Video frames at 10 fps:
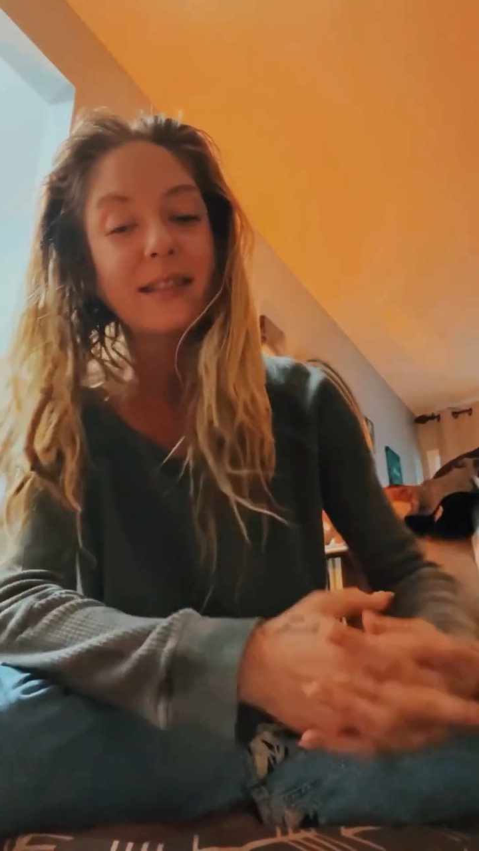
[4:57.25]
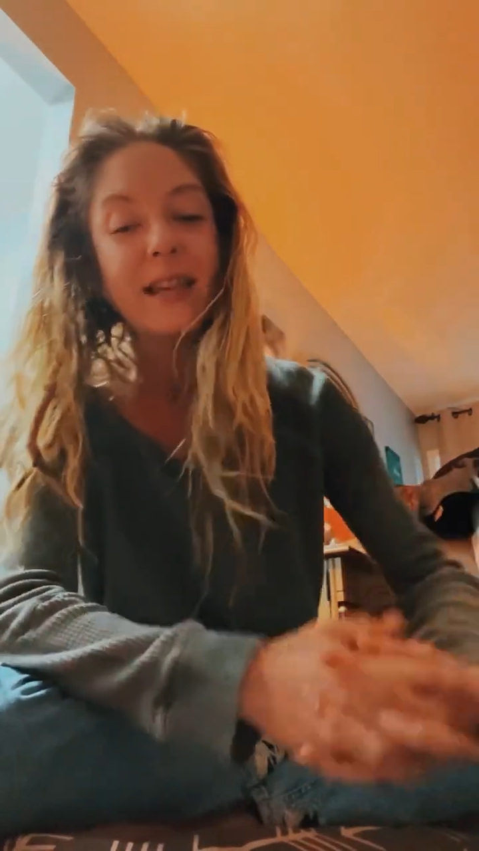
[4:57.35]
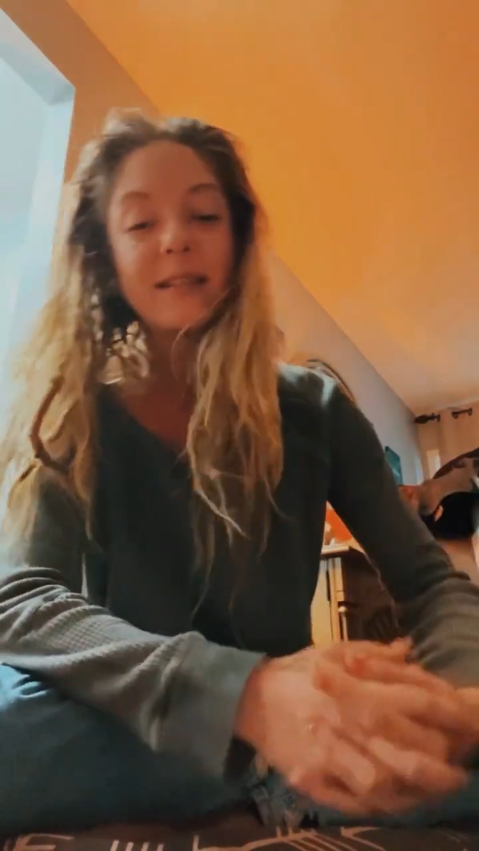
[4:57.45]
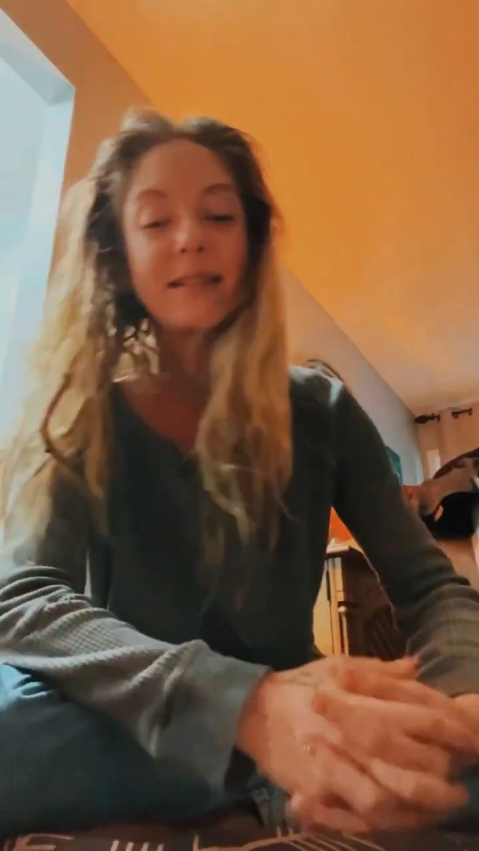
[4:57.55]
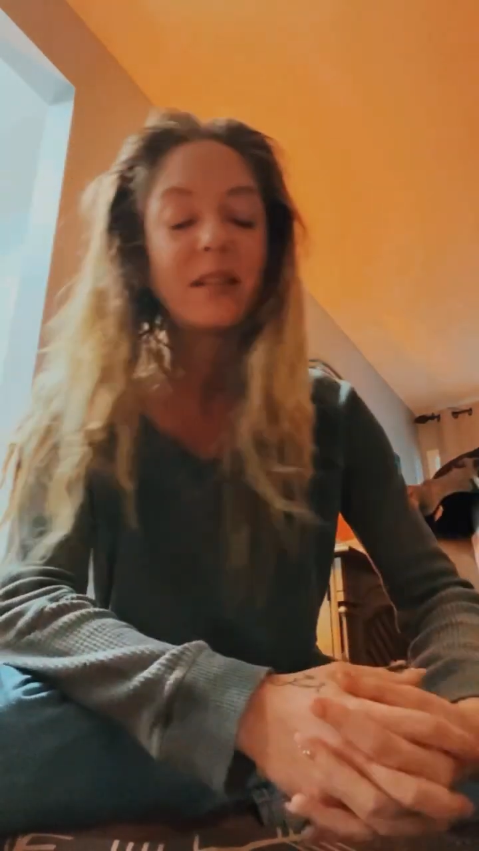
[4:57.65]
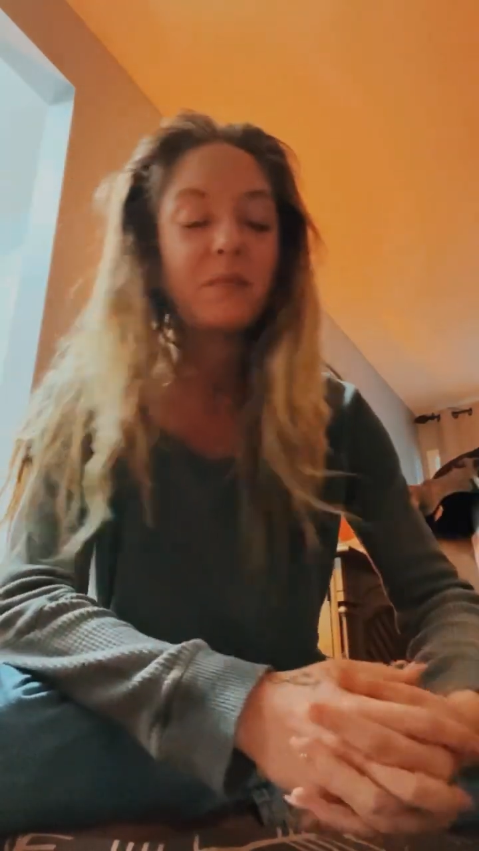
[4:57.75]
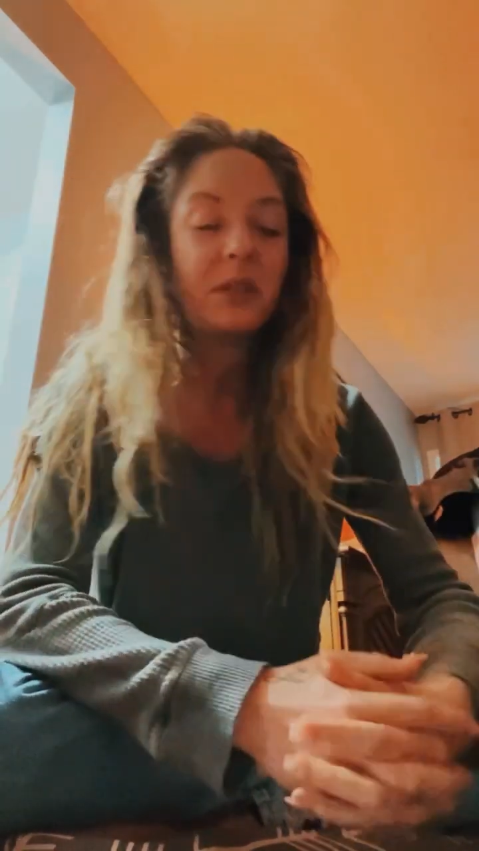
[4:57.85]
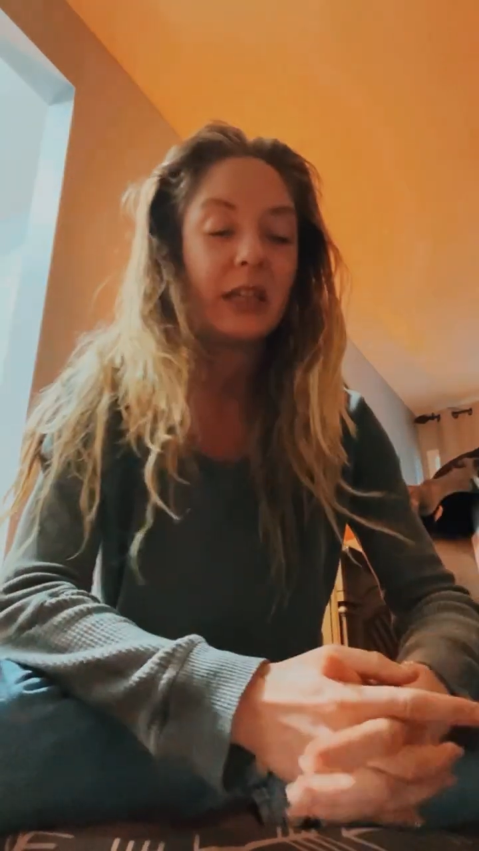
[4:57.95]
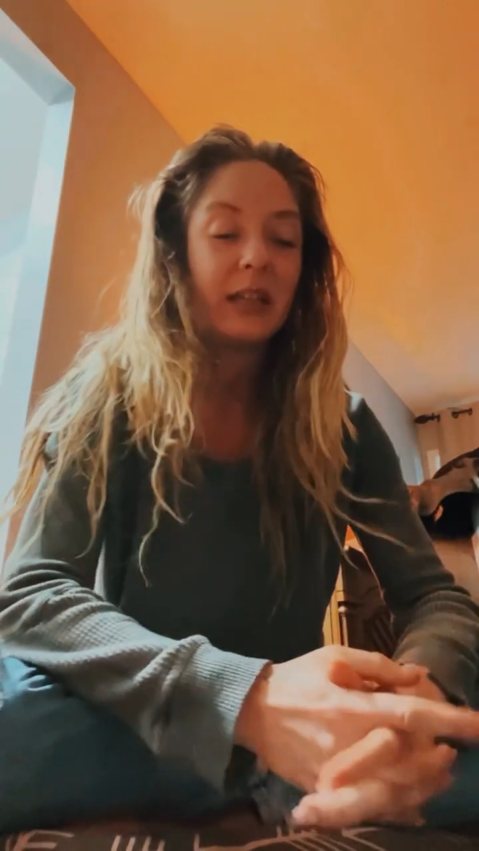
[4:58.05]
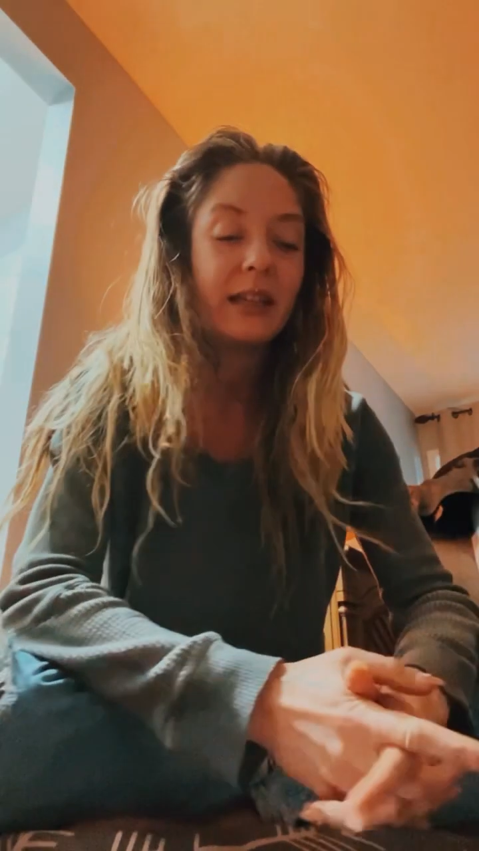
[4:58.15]
says to
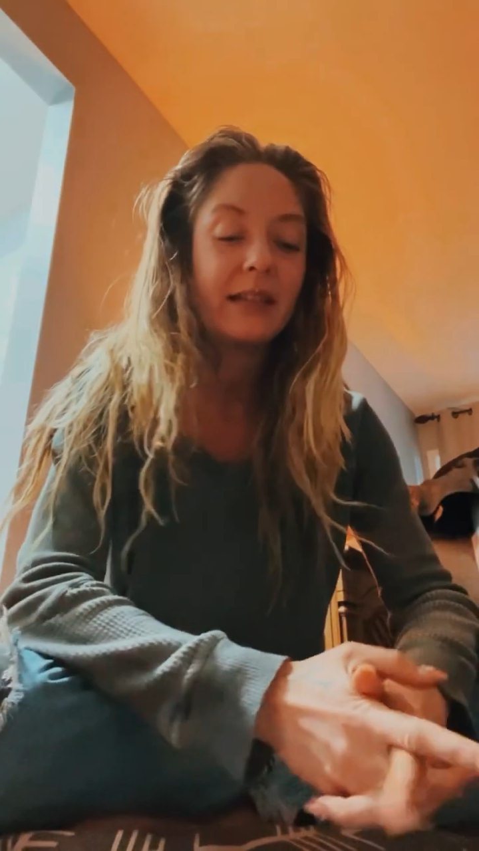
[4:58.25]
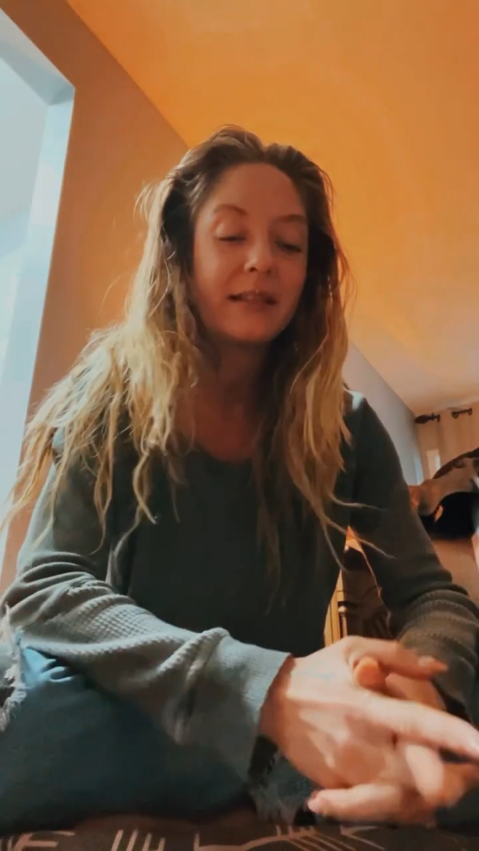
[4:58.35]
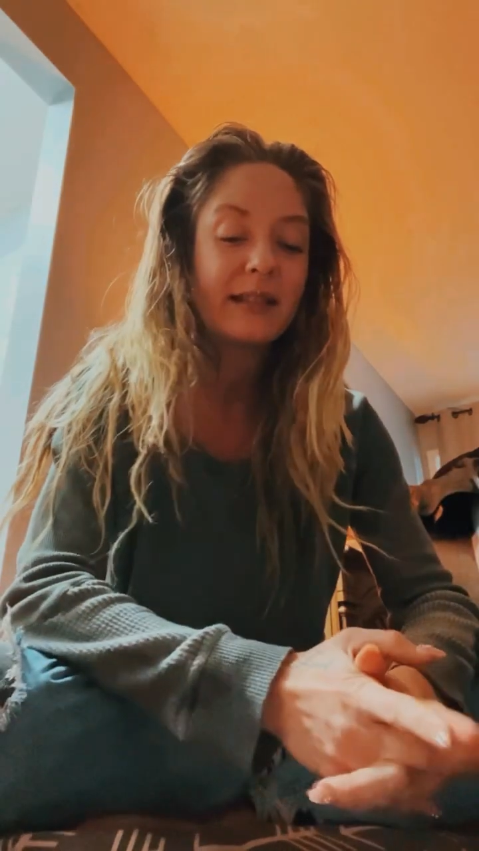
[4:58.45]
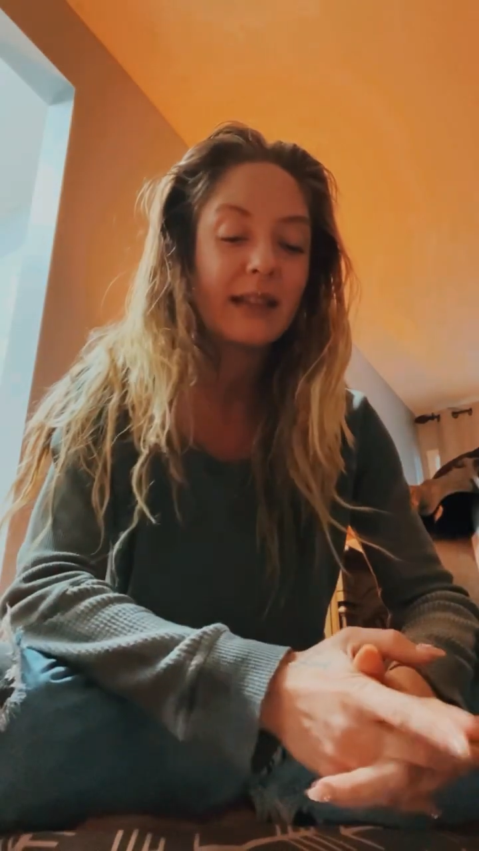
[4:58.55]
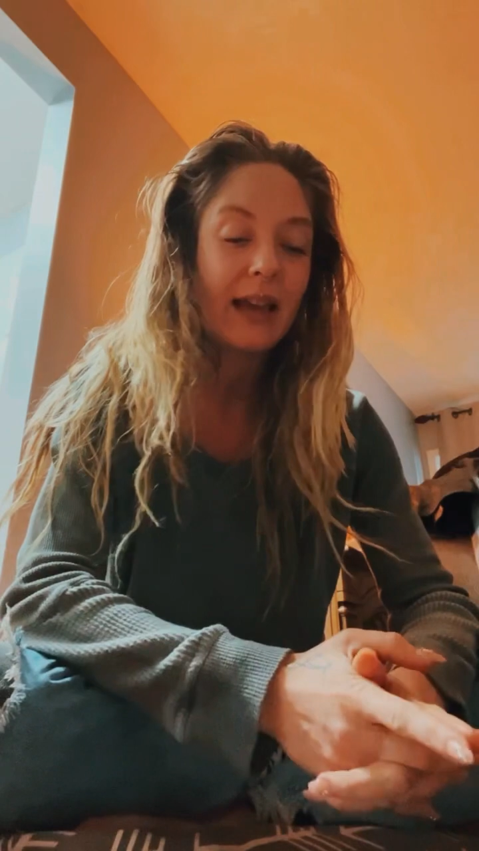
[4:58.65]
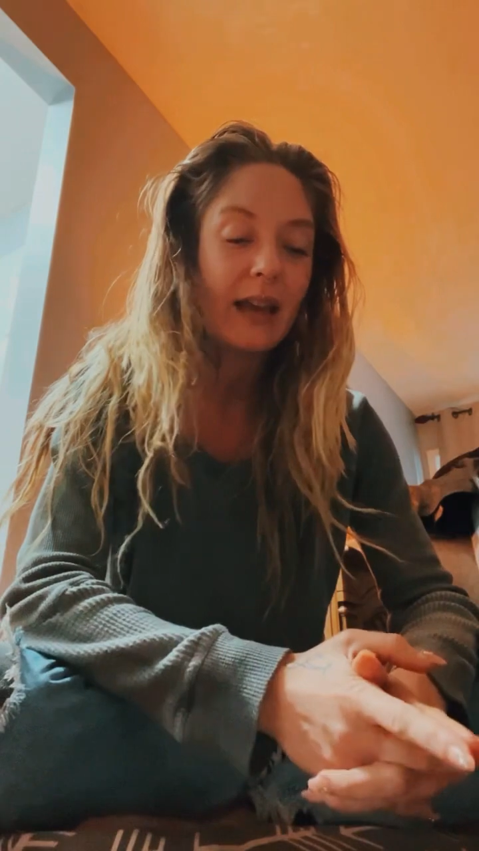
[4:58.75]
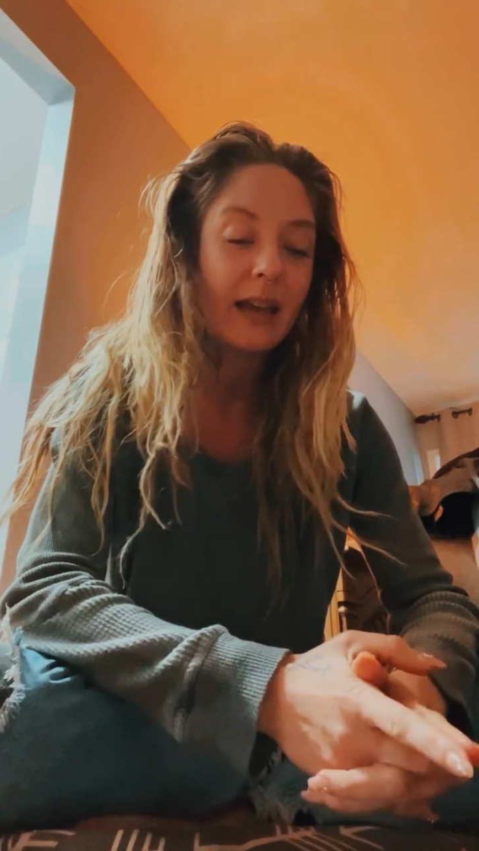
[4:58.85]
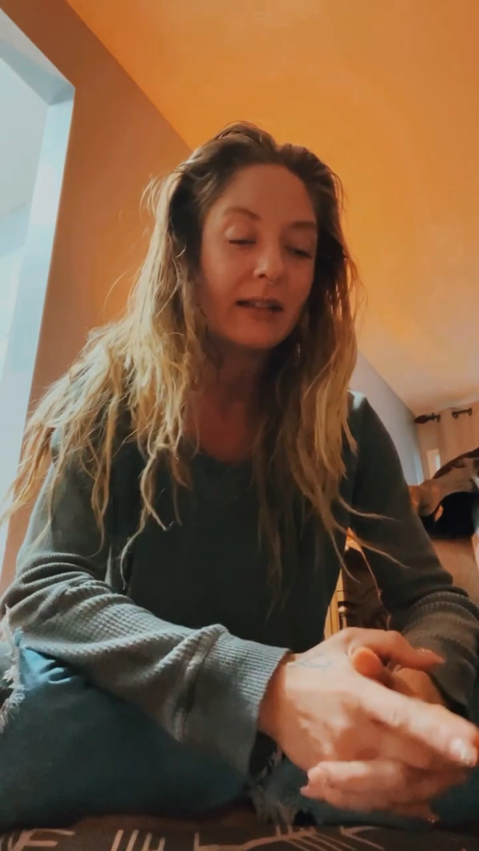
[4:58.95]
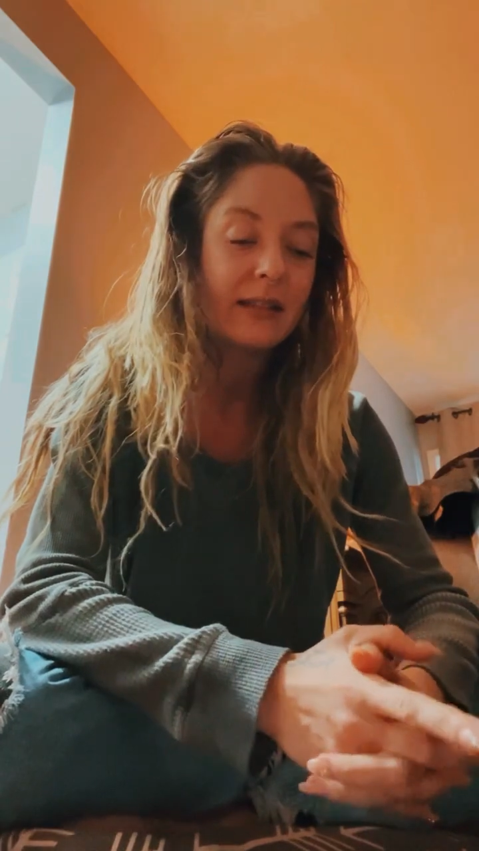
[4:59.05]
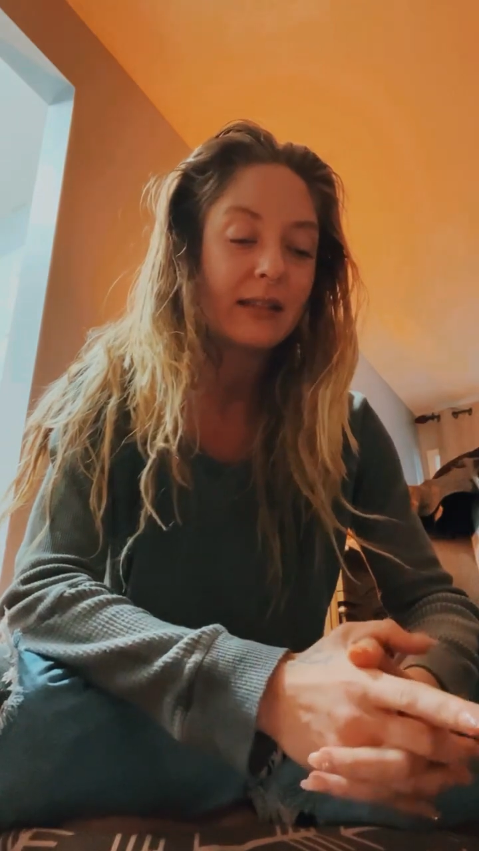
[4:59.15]
me is
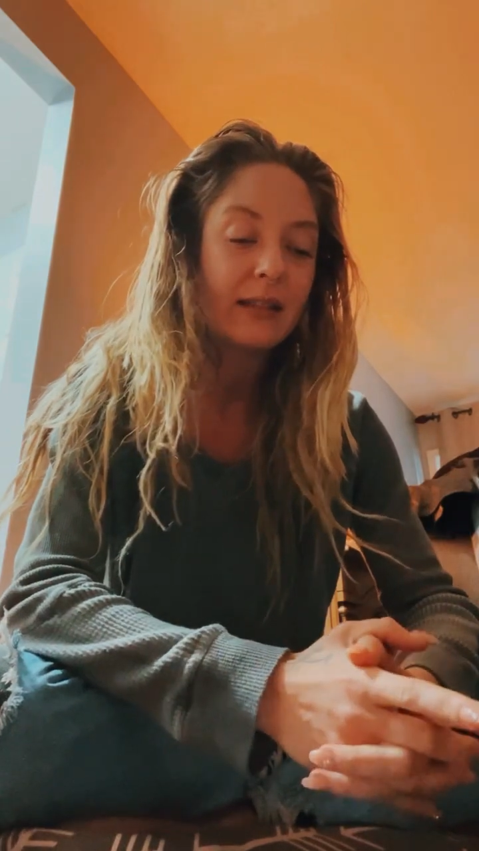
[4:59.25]
that